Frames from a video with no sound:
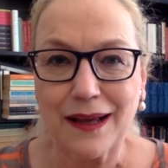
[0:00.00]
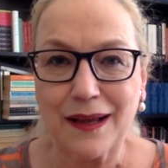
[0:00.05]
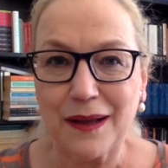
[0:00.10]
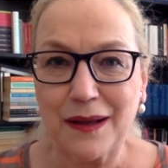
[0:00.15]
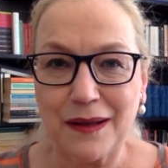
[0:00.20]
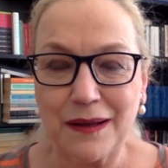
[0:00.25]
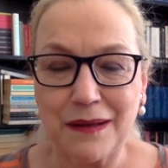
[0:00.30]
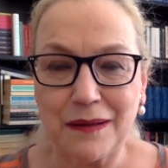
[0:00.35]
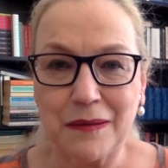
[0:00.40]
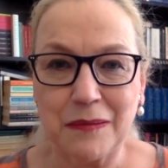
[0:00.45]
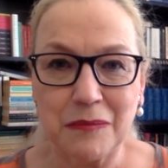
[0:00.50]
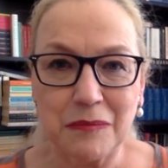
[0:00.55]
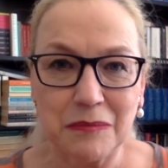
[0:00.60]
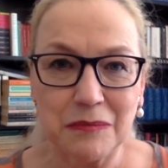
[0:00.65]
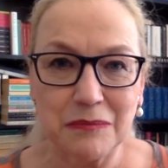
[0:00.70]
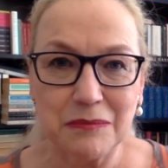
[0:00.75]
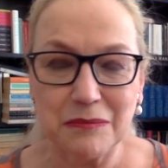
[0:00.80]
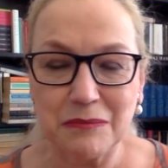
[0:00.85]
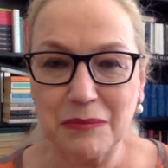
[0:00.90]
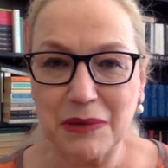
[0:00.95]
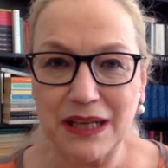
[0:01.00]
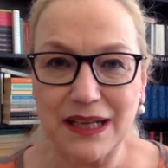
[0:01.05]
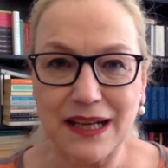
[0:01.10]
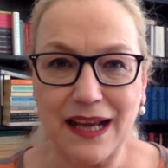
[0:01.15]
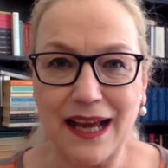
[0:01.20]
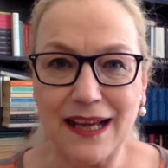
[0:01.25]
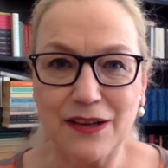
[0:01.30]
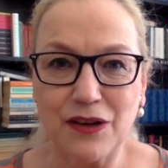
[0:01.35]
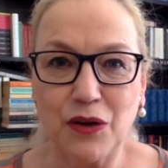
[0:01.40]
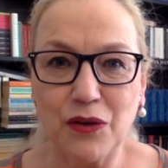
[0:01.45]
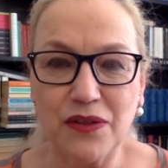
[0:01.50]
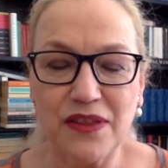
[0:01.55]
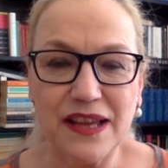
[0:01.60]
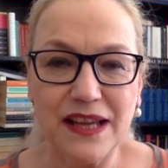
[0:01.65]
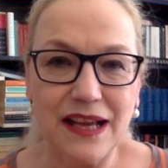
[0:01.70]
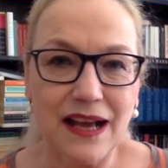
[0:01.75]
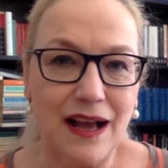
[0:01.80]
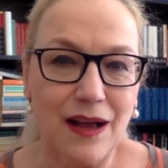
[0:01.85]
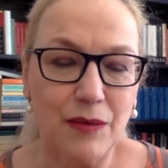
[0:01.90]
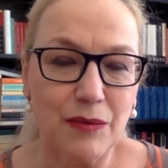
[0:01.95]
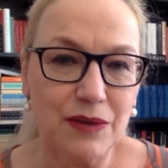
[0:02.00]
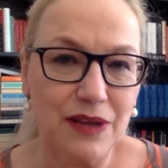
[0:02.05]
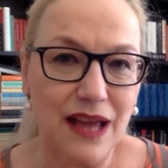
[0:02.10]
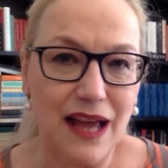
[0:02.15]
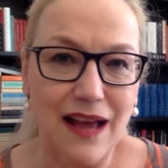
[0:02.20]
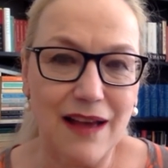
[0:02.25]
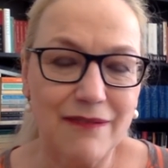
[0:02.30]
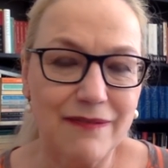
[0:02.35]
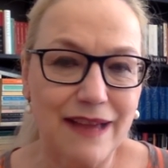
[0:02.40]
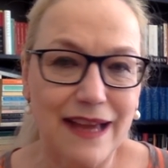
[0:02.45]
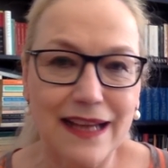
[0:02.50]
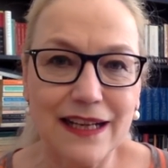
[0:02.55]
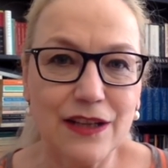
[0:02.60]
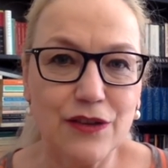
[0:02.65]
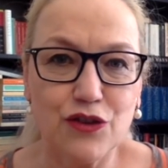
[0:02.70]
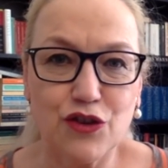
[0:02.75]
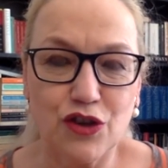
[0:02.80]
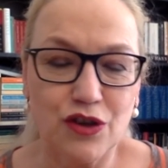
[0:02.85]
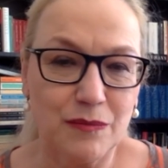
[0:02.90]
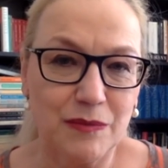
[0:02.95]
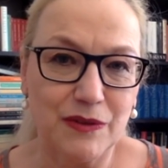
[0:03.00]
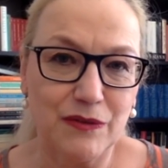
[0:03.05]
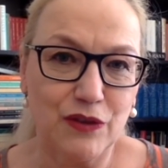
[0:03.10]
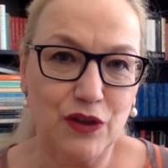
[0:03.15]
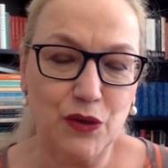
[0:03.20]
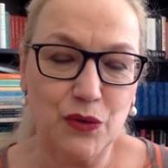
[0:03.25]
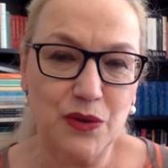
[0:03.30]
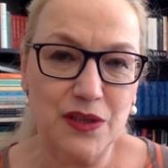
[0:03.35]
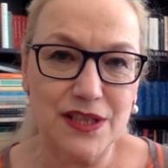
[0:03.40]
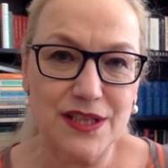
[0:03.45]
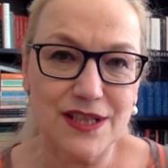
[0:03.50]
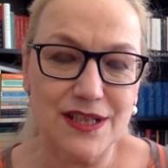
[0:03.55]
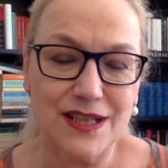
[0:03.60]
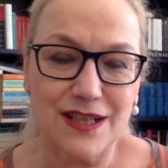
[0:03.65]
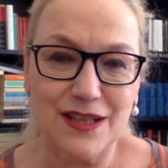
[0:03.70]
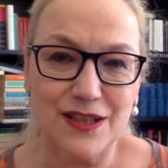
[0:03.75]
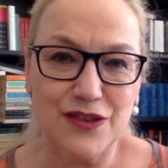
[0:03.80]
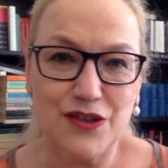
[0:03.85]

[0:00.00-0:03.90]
but I don't think I will have any German viewers